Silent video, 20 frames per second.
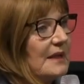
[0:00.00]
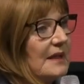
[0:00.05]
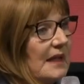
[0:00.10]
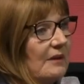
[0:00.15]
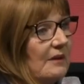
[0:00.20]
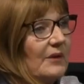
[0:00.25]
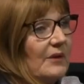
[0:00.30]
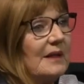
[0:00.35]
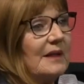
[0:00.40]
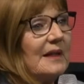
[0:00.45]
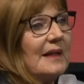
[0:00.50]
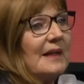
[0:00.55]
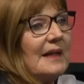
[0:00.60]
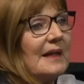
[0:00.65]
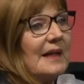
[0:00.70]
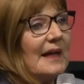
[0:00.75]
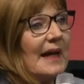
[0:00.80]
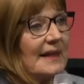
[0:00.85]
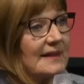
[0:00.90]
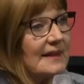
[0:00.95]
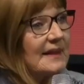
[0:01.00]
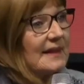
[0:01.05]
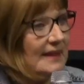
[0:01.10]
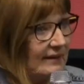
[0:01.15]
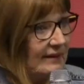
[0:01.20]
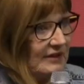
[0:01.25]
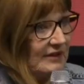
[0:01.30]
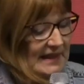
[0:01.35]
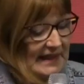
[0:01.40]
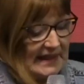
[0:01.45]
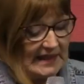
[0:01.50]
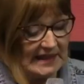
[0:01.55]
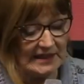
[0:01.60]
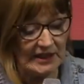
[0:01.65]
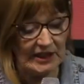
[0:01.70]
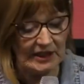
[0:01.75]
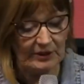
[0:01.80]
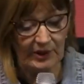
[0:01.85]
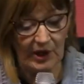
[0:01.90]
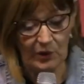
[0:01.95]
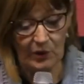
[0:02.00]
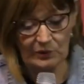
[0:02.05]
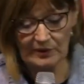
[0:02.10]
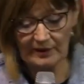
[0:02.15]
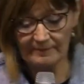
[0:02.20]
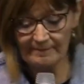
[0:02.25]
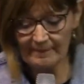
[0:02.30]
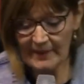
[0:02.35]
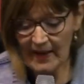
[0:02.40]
given as a 17 year old.